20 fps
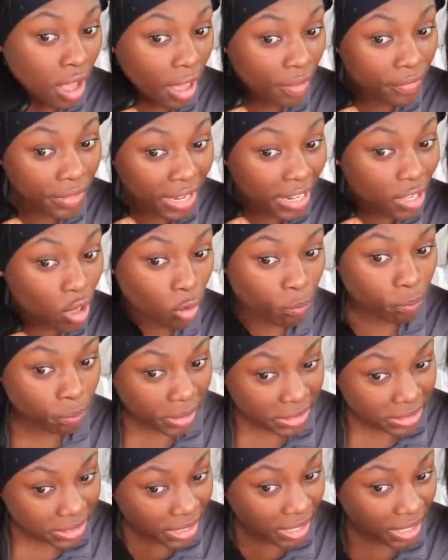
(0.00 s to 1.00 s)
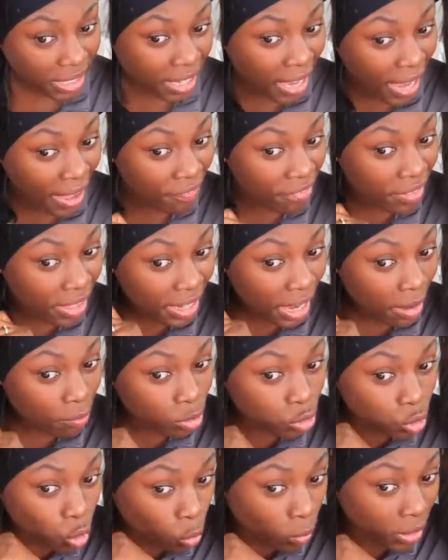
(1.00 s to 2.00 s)
And then I got busy, and then I
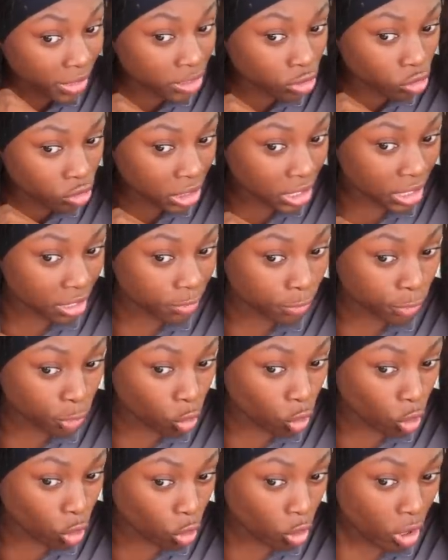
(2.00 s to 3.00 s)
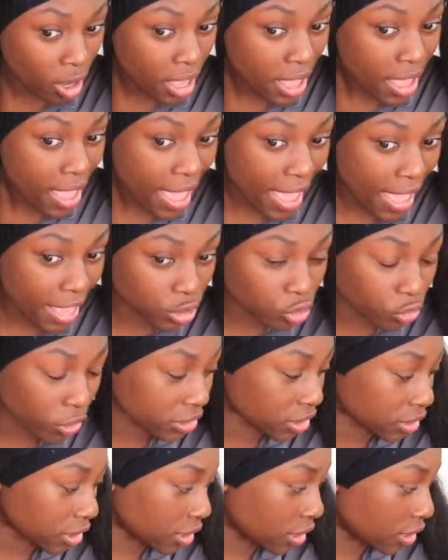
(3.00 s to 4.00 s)
was always looking for
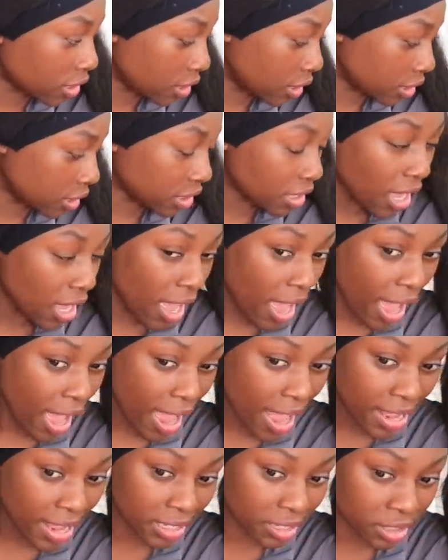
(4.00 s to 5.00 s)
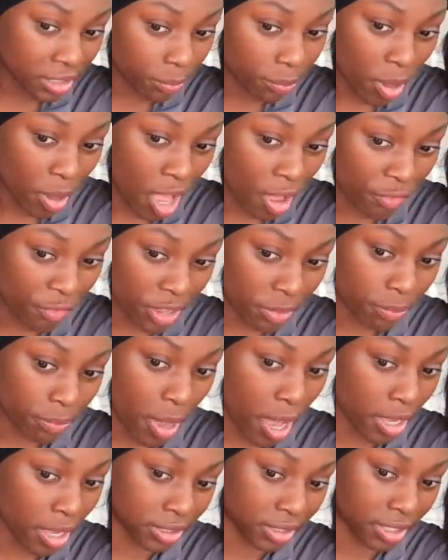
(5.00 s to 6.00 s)
hairdressers and the perfect
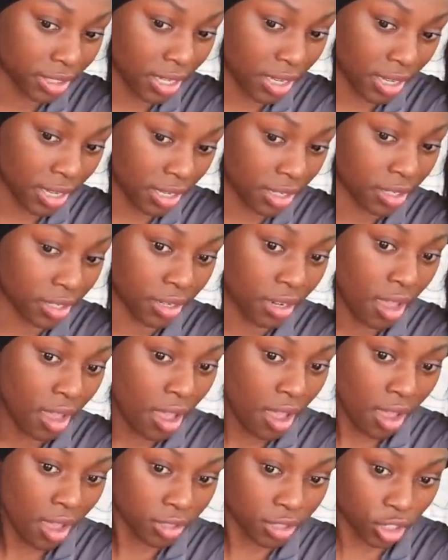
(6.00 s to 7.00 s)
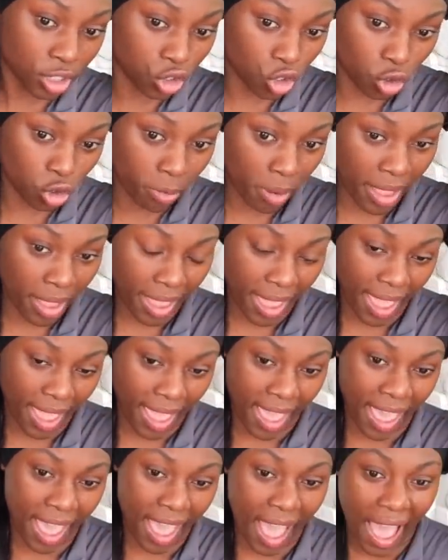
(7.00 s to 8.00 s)
person to do my
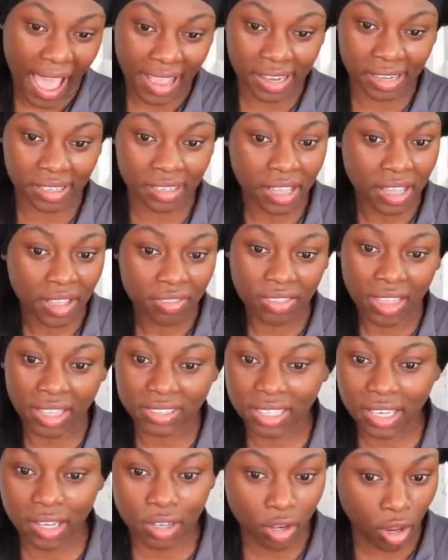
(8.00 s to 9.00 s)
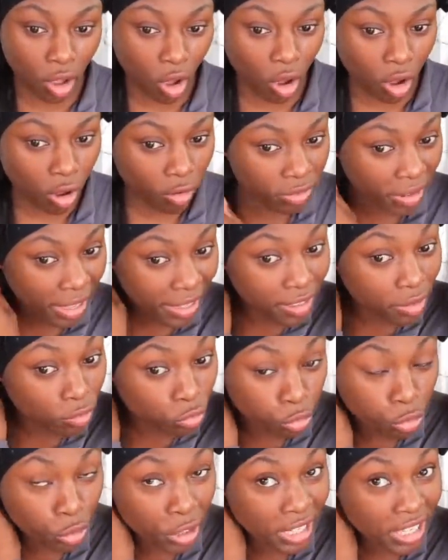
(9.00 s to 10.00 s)
hair. And there's a lot of like
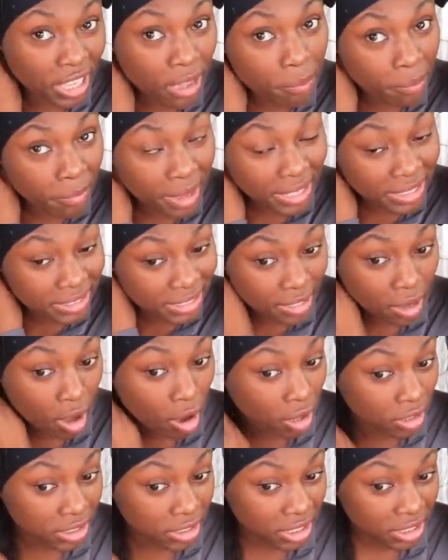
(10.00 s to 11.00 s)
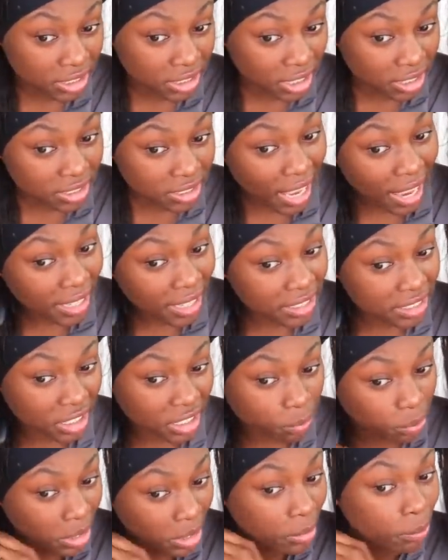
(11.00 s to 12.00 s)
really amazing artists and
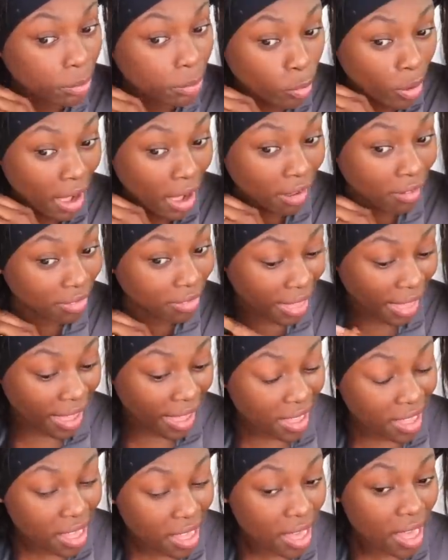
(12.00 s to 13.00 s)
talented people out there.